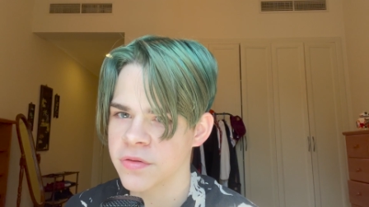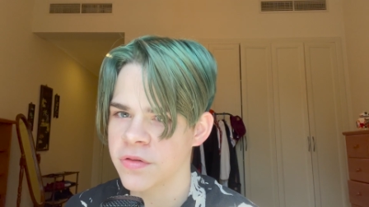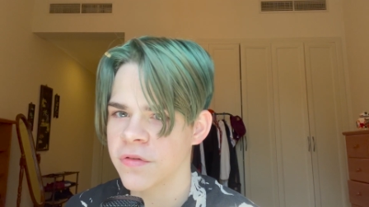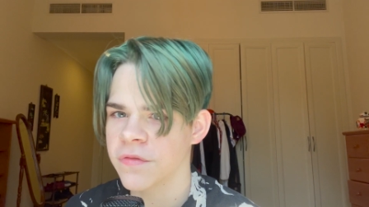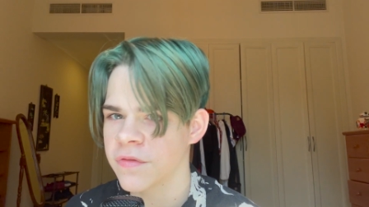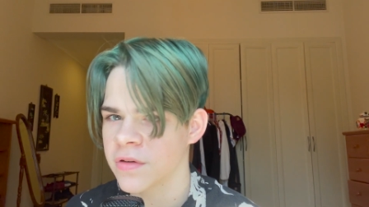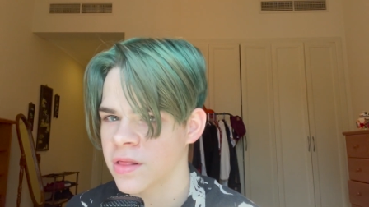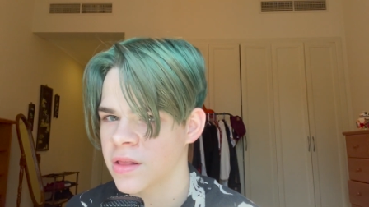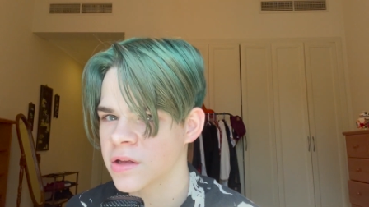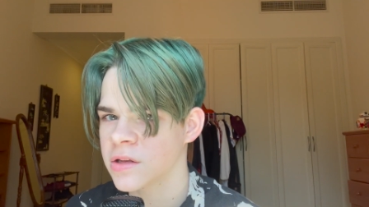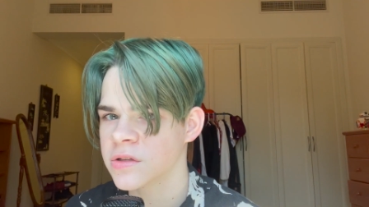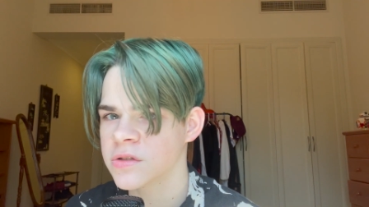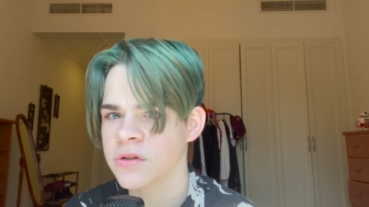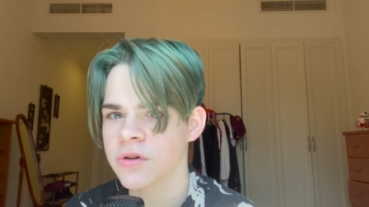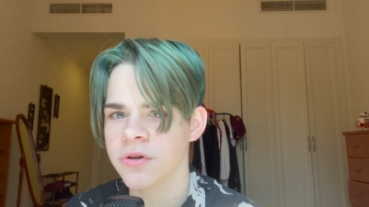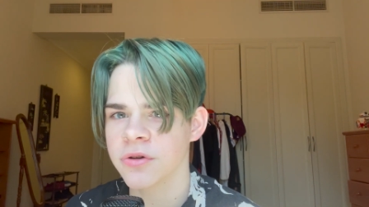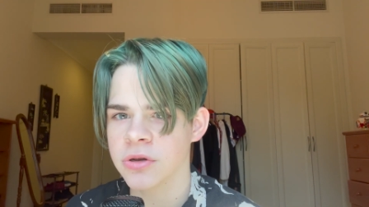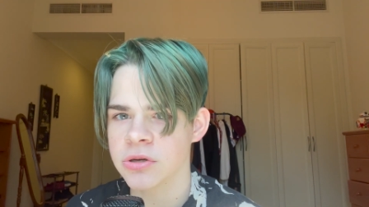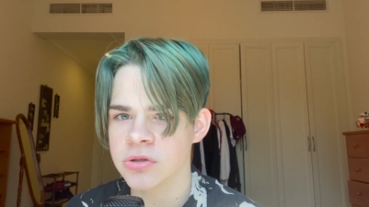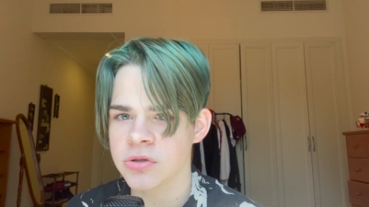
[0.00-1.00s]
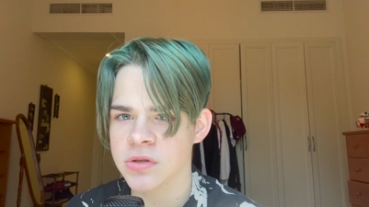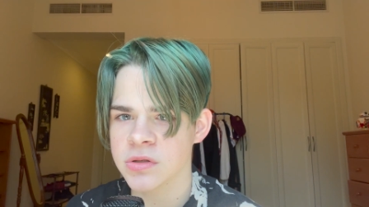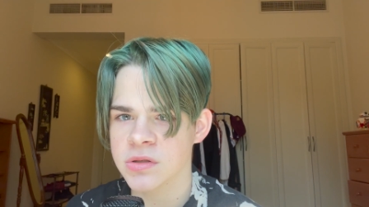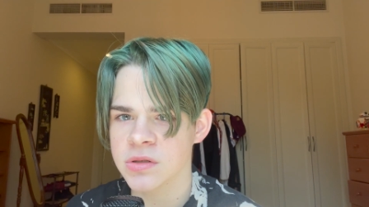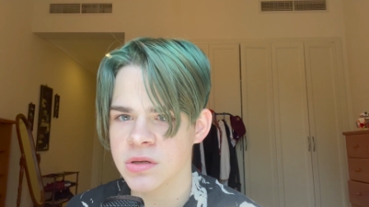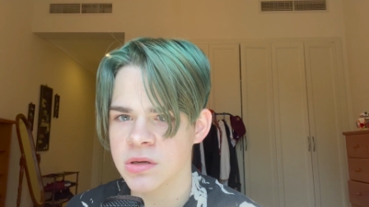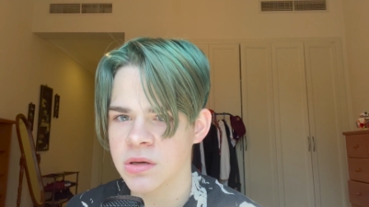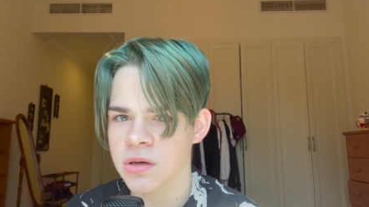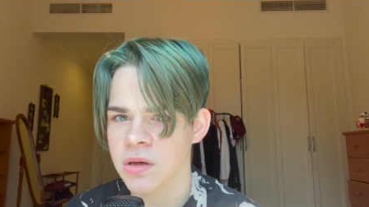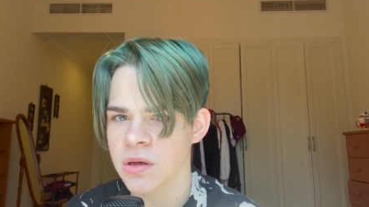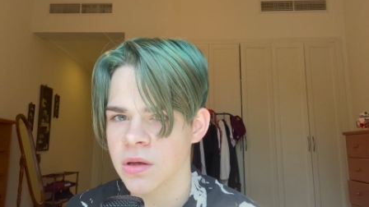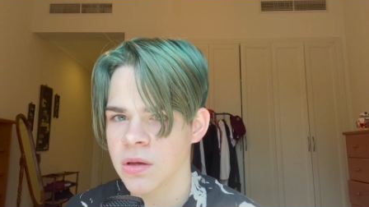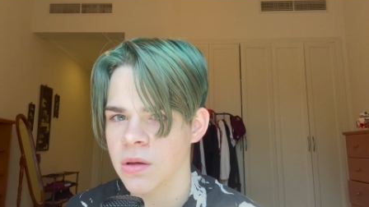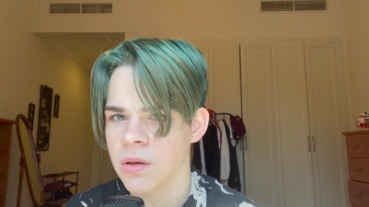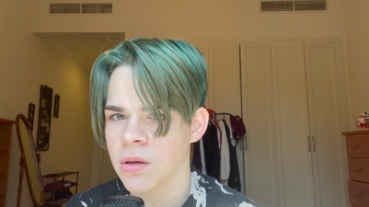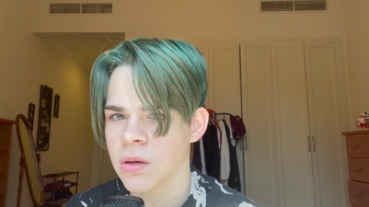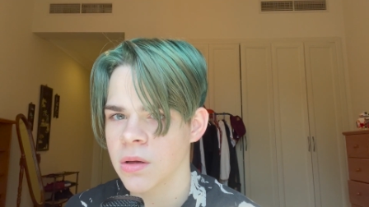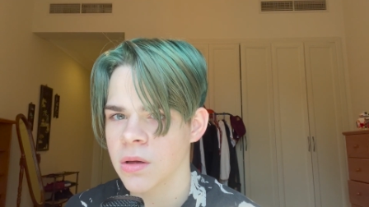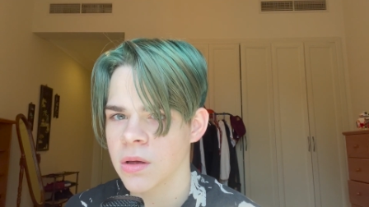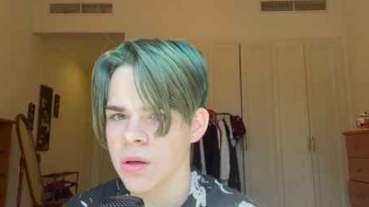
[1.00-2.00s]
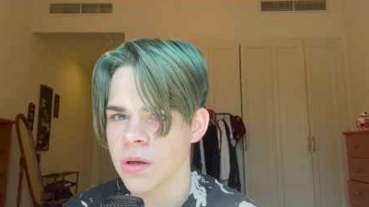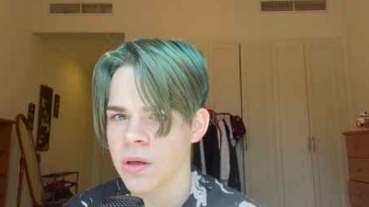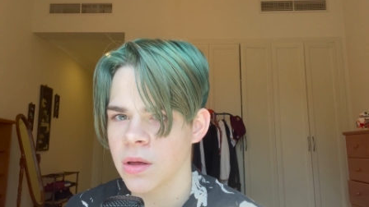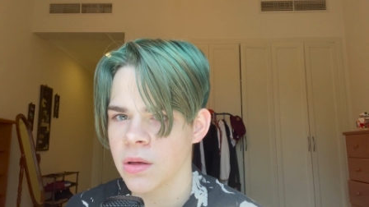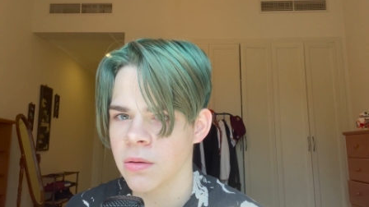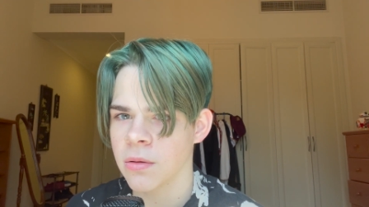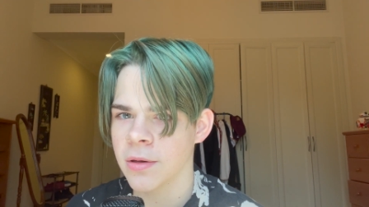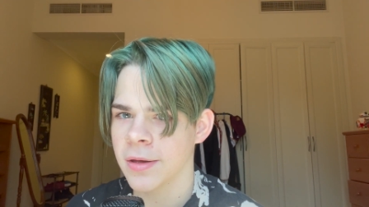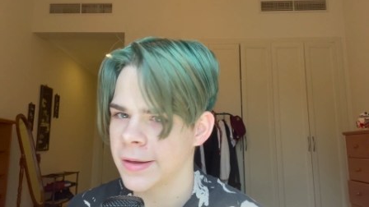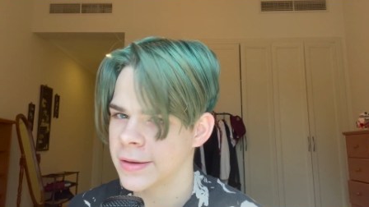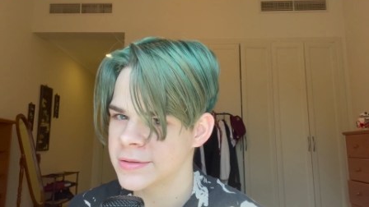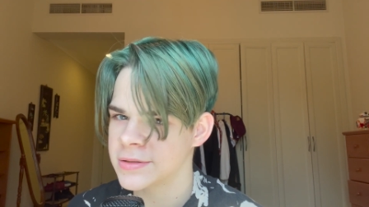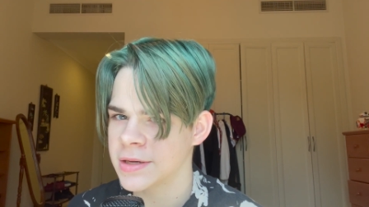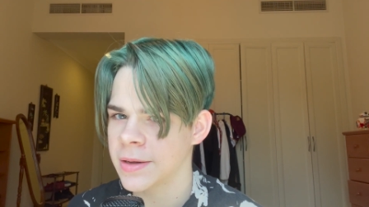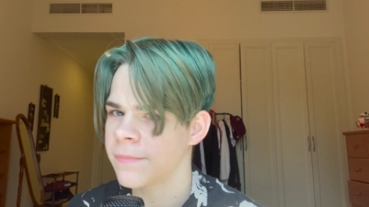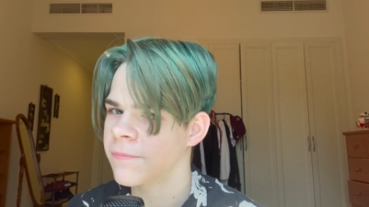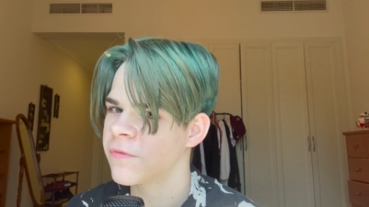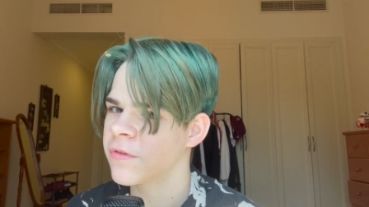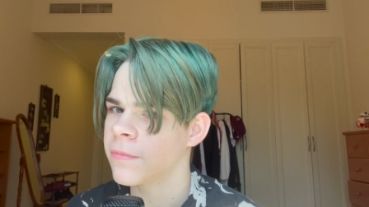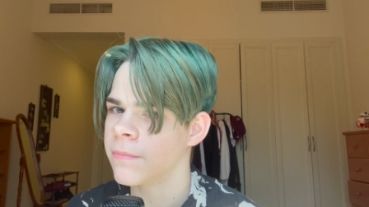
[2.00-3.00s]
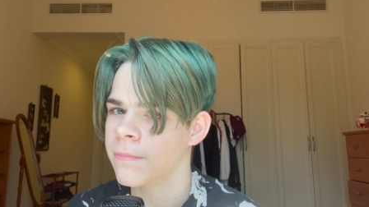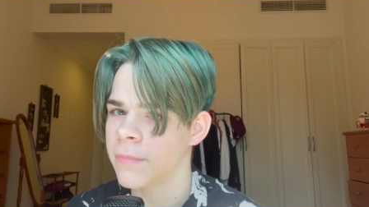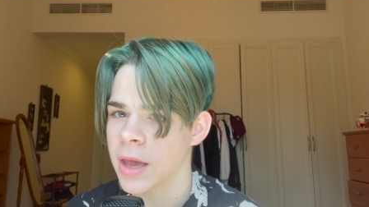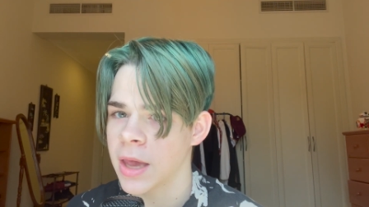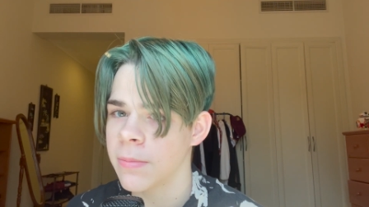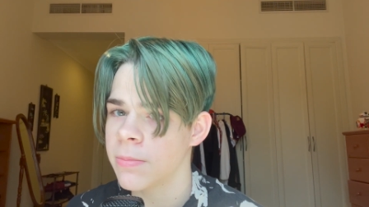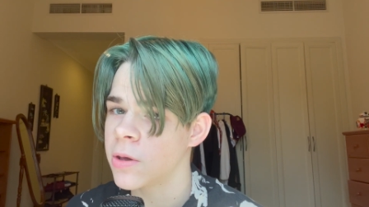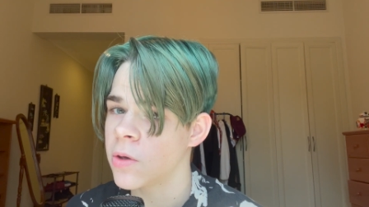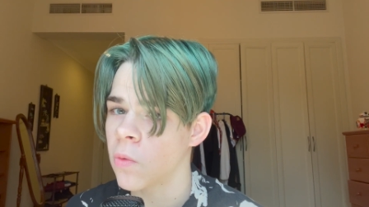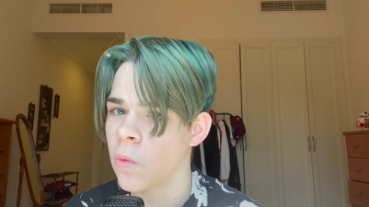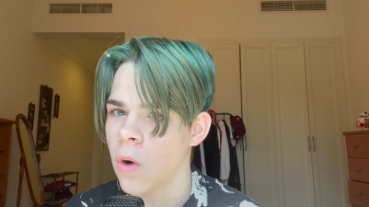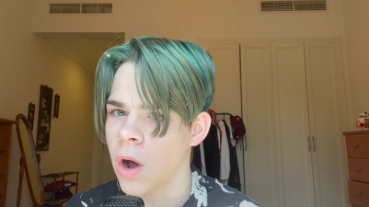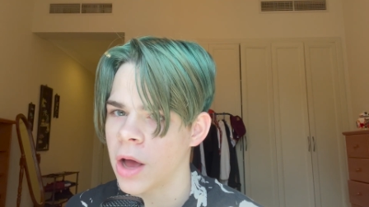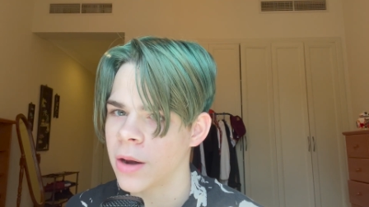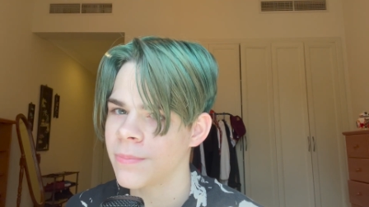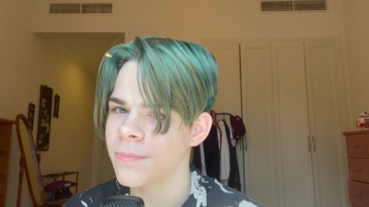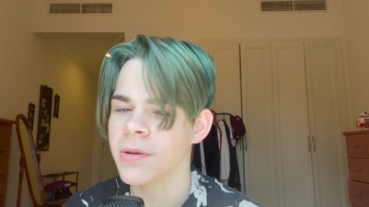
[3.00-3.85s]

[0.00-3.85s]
the villains are interesting except for maybe one,